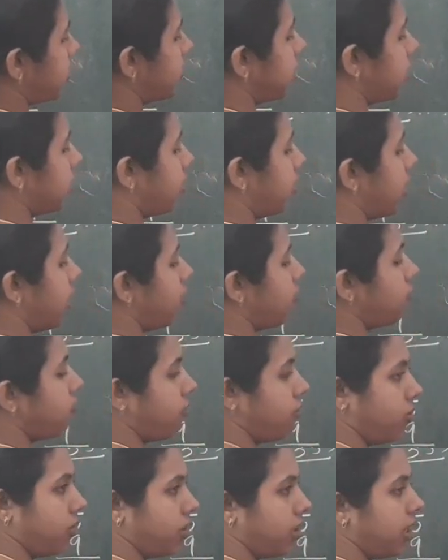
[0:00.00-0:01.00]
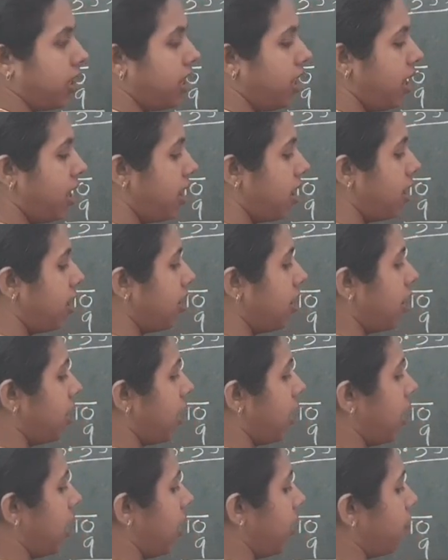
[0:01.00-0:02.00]
0, now 40.
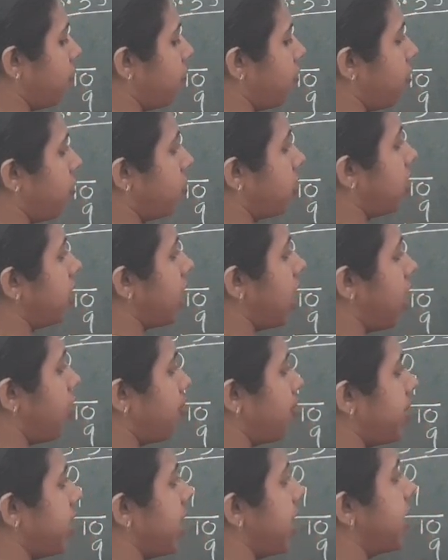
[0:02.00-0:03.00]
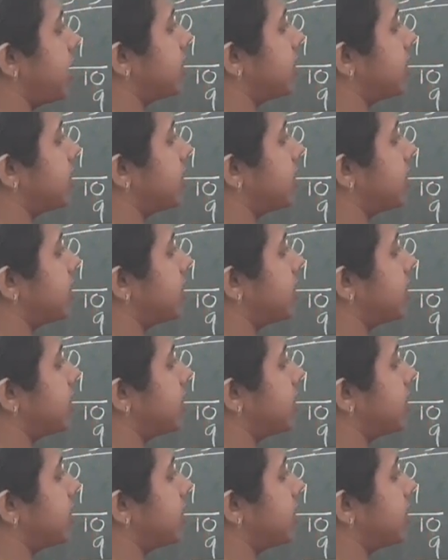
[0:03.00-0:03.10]
40, how many